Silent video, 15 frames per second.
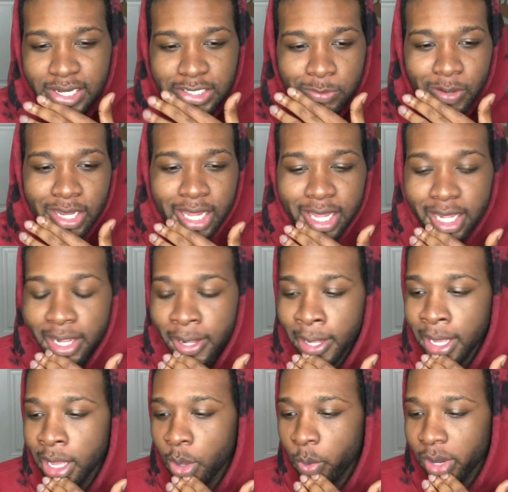That's why like
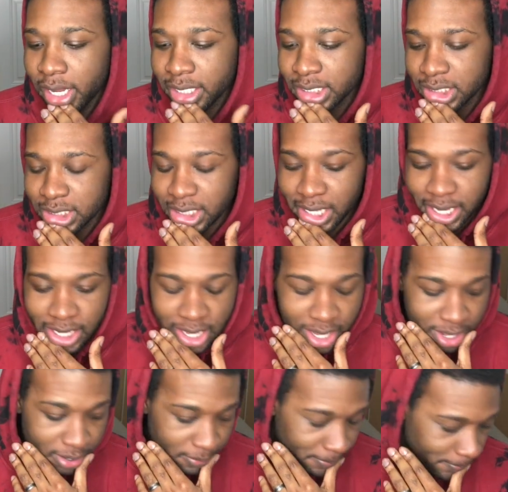when I listen to like
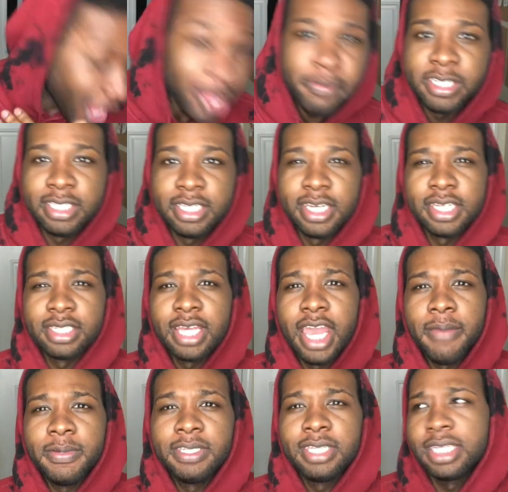
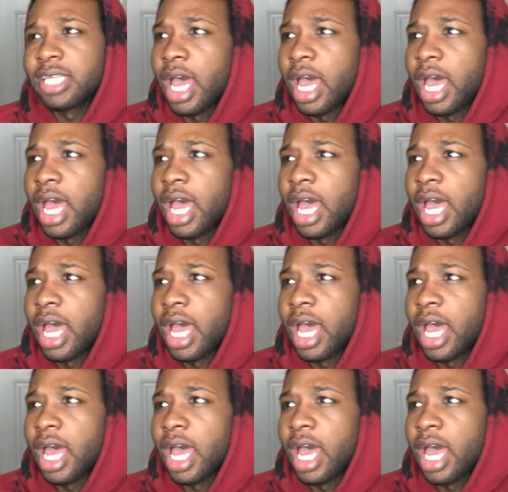AB6,